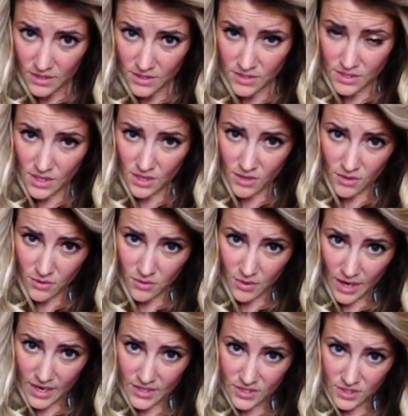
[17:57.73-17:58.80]
So
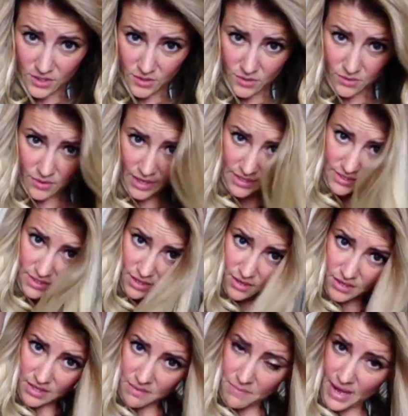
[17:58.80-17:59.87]
I start
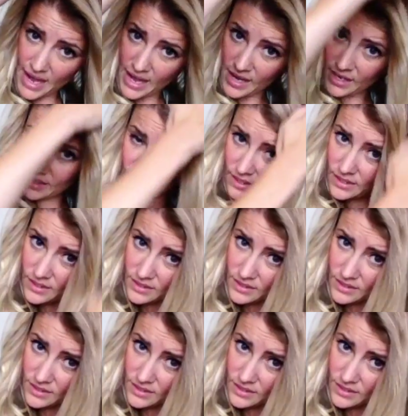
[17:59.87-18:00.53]
in the back,